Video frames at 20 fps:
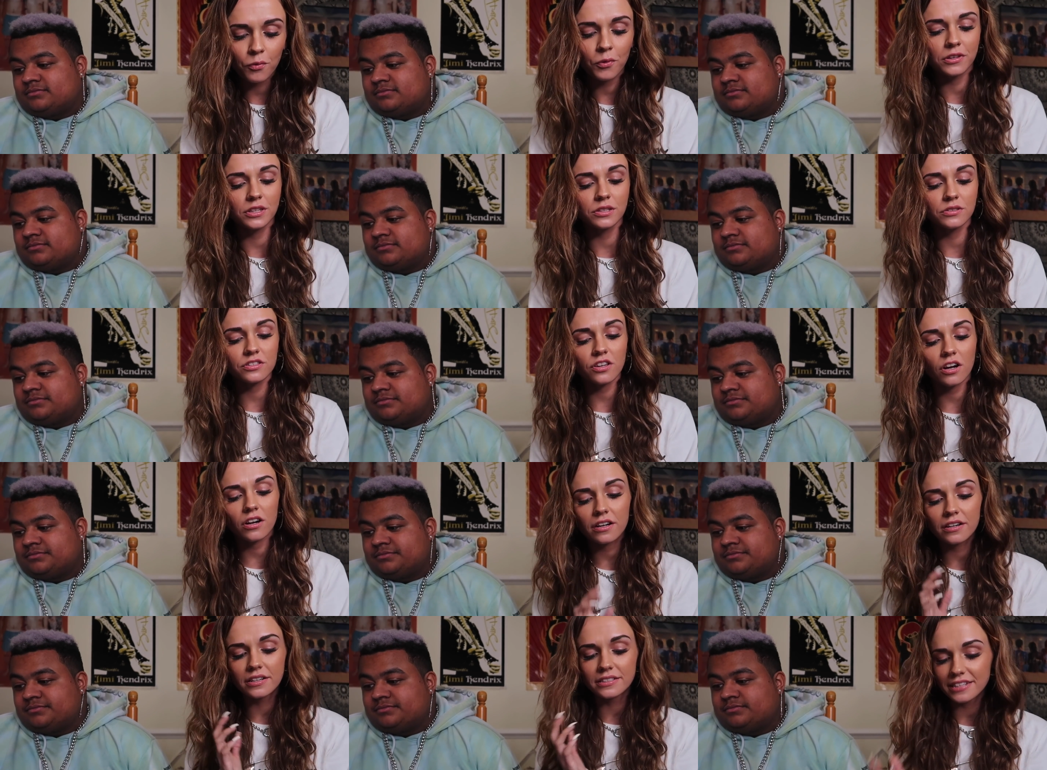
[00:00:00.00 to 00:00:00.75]
Speaker 1: when you
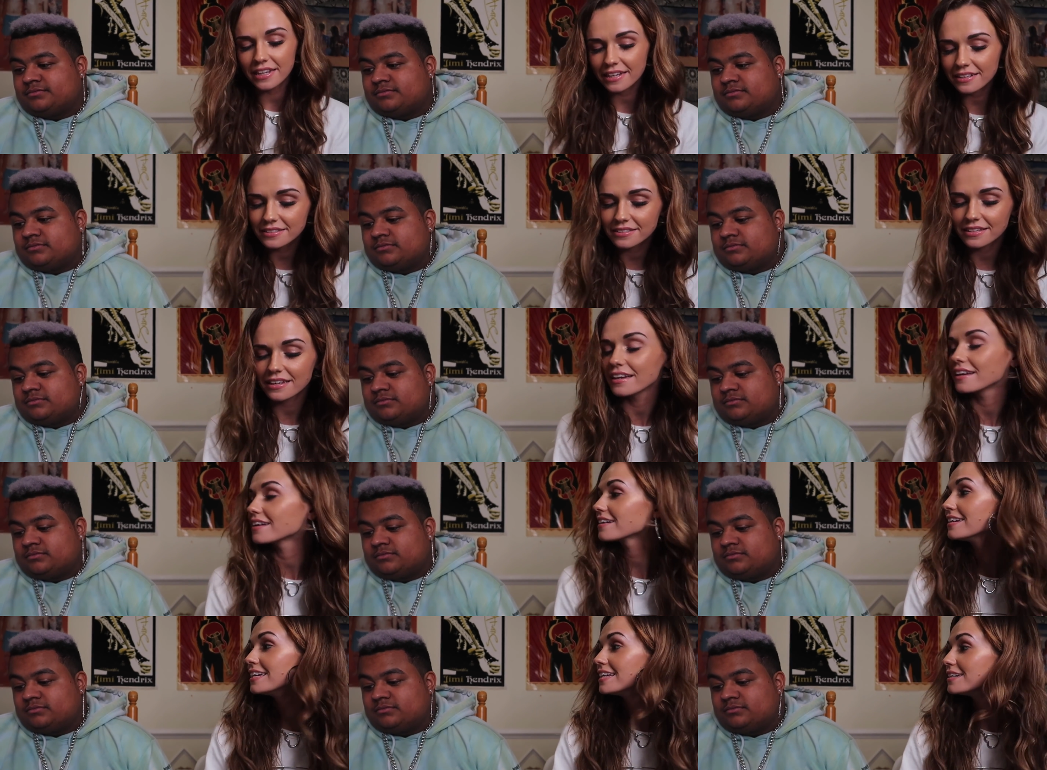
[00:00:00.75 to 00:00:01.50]
started
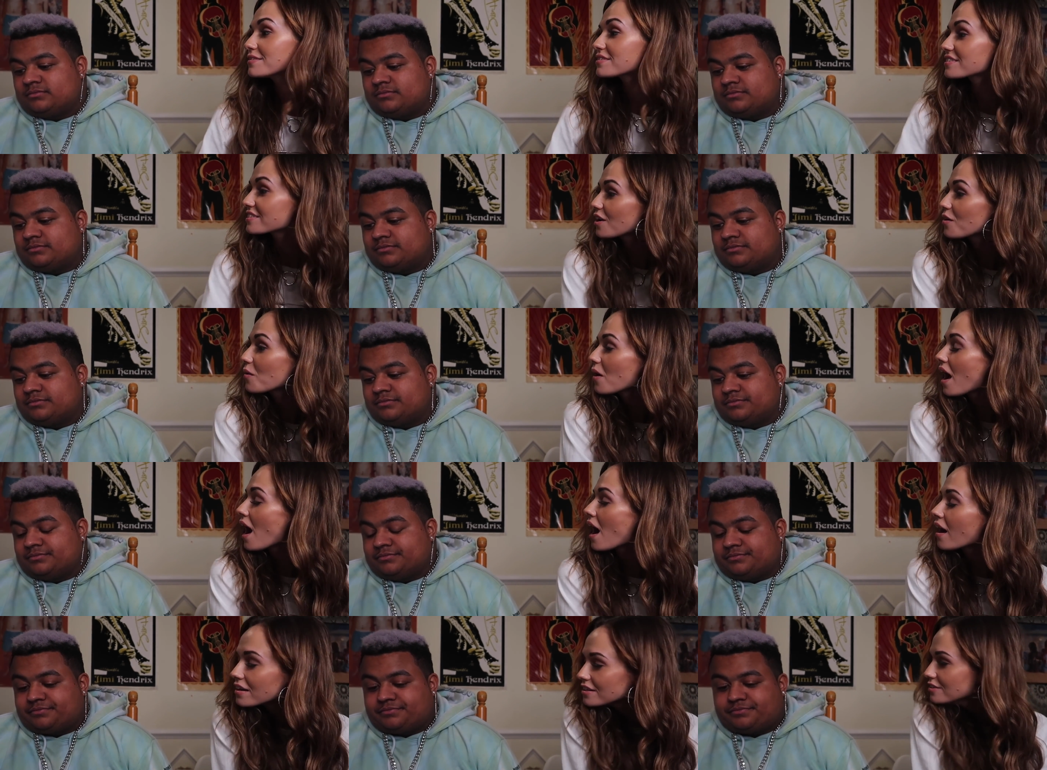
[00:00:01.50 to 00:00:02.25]
dancing? And if so,
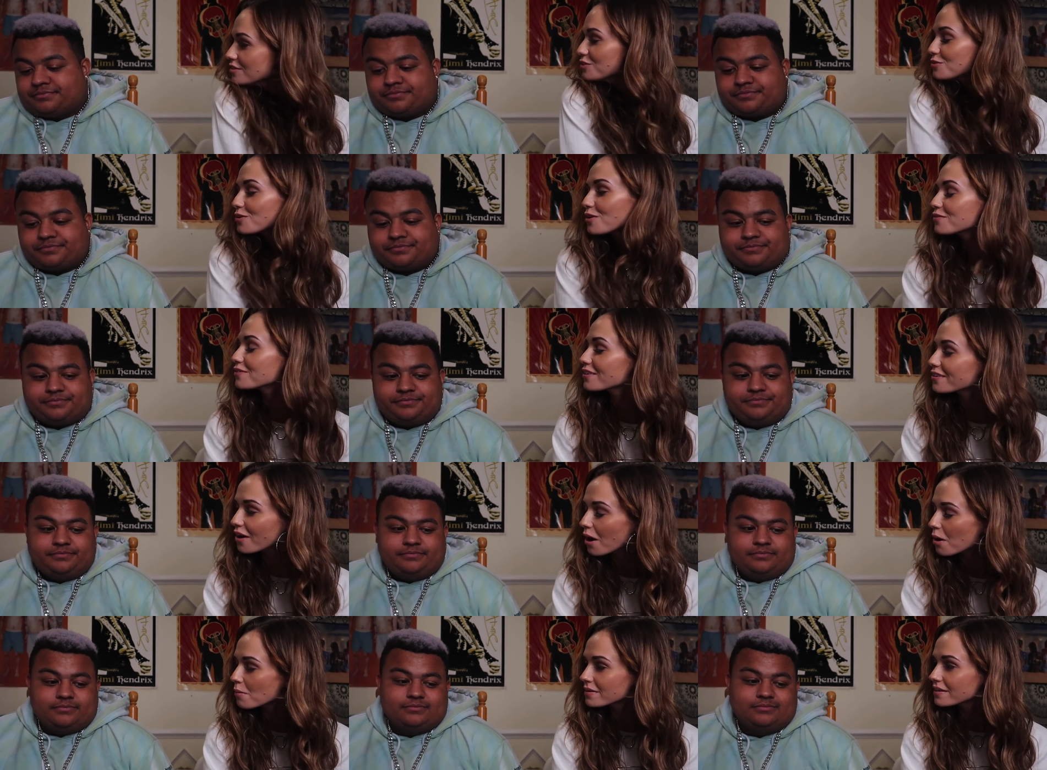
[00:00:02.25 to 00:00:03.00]
how did you
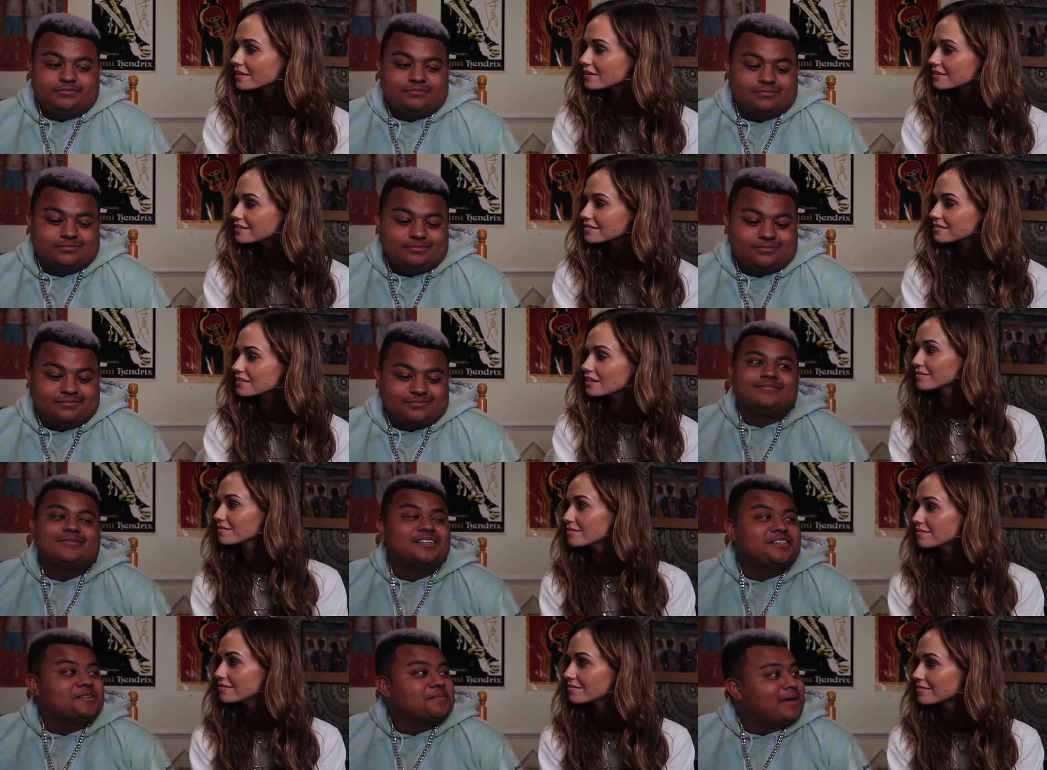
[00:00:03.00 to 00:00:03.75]
overcome it?
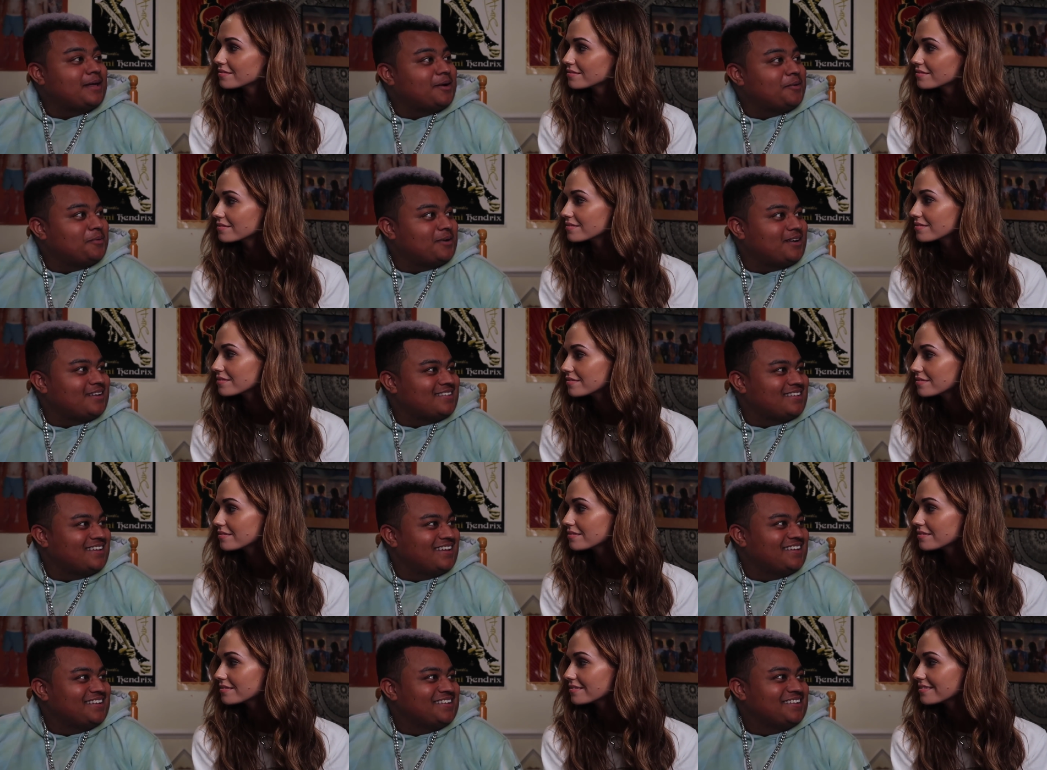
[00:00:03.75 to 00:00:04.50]
Does it matter what
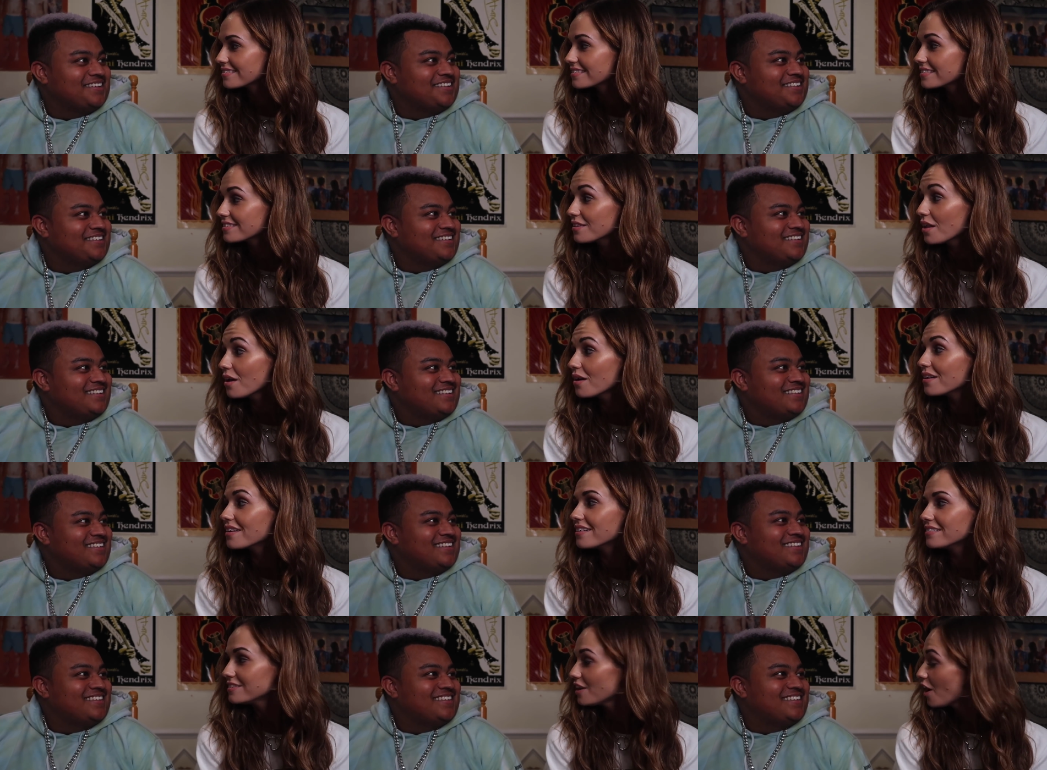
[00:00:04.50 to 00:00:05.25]

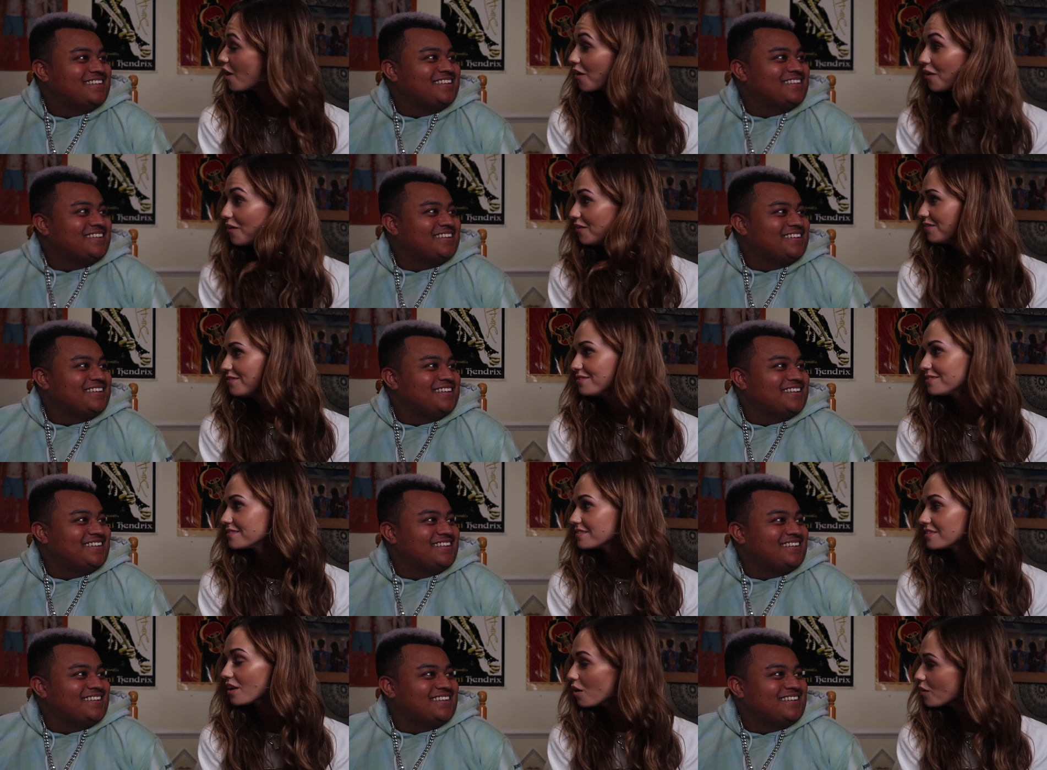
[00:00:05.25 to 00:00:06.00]
I... No.
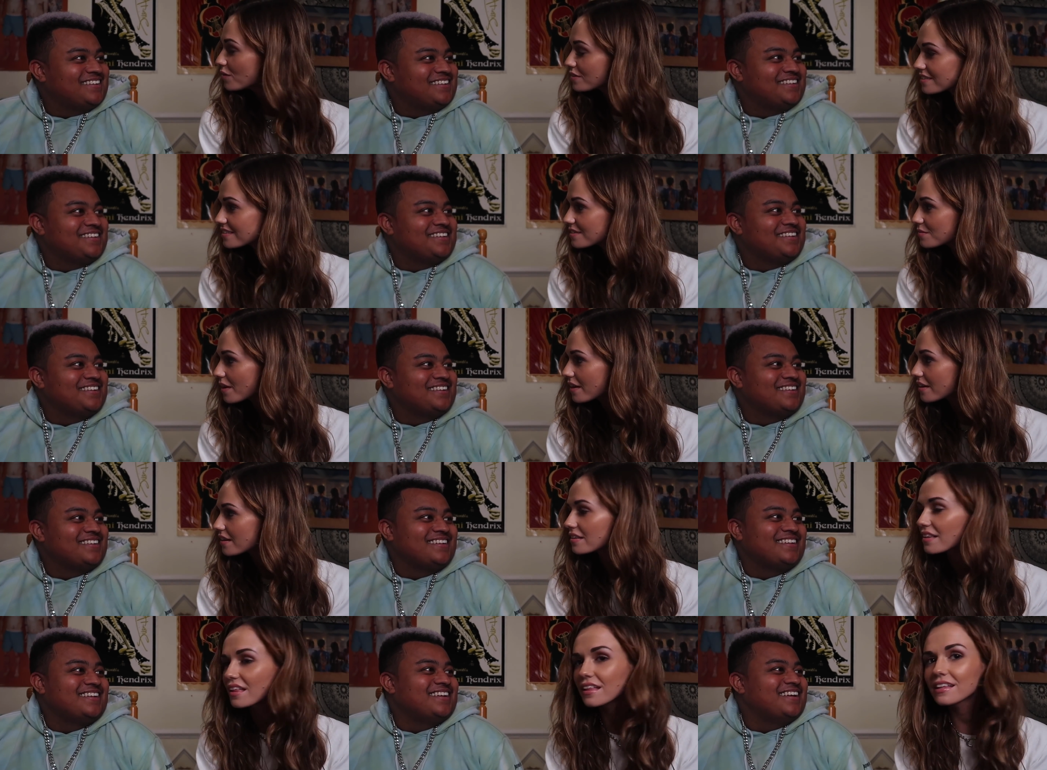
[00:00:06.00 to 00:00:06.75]
No, it doesn't matter.